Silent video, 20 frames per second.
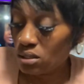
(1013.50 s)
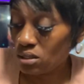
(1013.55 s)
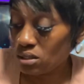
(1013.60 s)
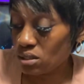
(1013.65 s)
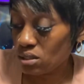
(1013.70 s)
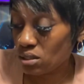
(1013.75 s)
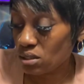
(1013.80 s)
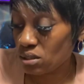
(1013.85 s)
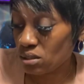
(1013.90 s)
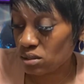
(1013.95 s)

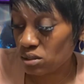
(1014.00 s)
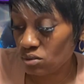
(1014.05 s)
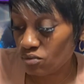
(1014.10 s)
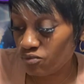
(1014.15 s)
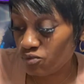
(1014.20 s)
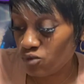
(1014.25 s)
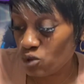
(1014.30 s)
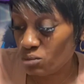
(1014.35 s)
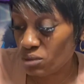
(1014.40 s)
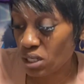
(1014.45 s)
Yeah, some
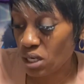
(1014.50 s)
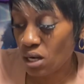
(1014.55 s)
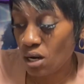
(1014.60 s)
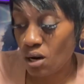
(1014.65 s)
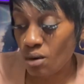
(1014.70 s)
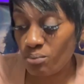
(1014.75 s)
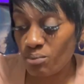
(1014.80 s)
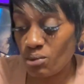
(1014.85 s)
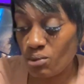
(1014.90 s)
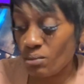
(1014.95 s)
form of
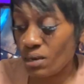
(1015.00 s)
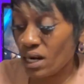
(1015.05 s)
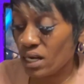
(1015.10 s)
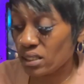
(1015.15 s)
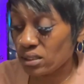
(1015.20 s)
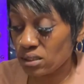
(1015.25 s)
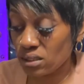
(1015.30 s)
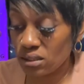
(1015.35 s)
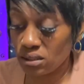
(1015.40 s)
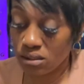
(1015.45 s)

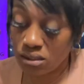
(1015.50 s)
compromising.